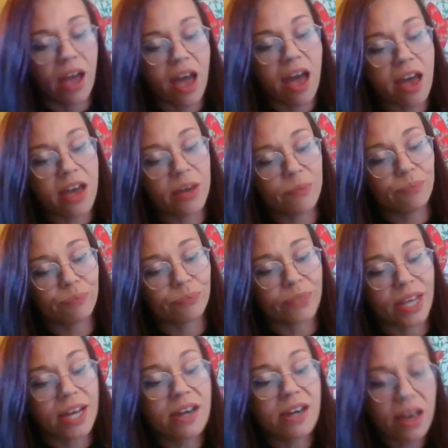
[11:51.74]

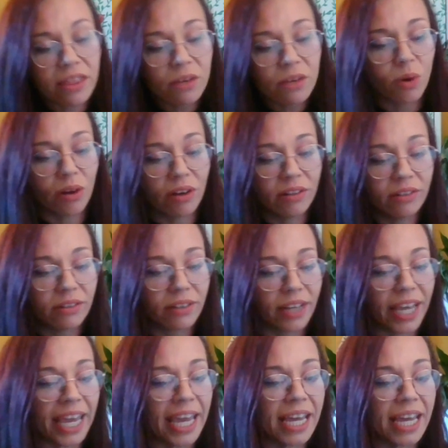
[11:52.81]
Another one
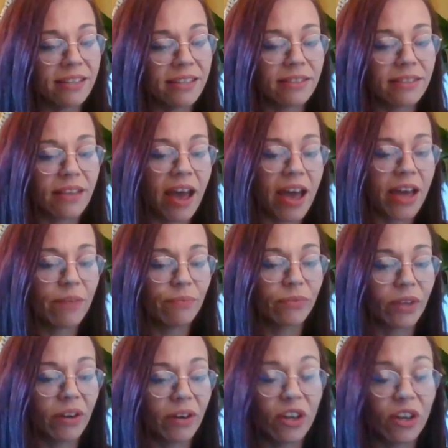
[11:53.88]
is
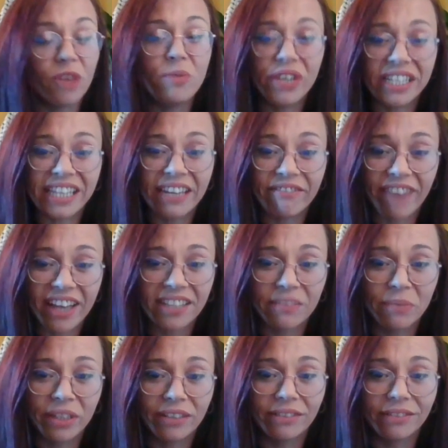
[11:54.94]
kind of community
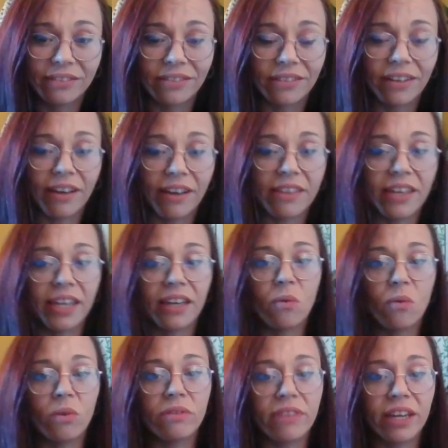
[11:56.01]
investment. I think
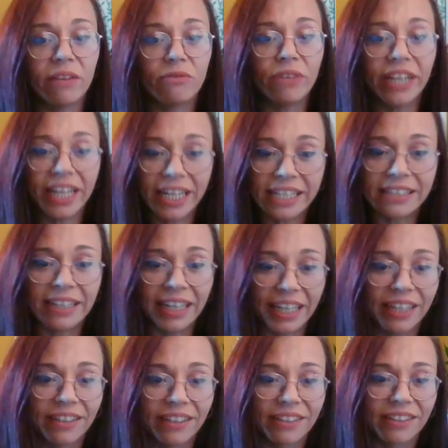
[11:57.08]
one thing I really
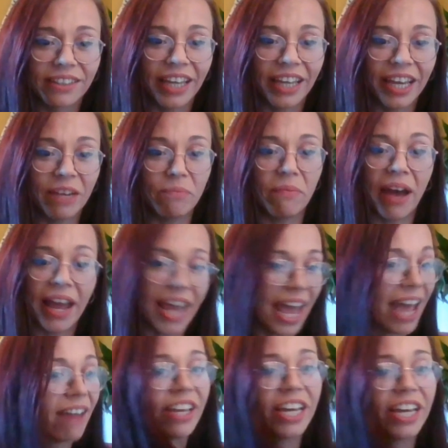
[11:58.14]
see in my
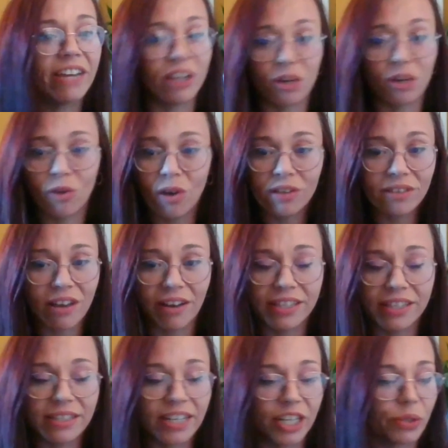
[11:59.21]
area and across our
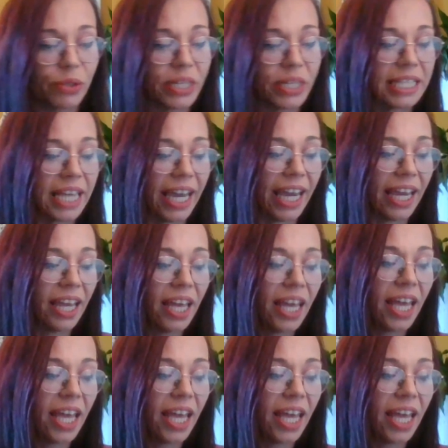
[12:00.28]
constituency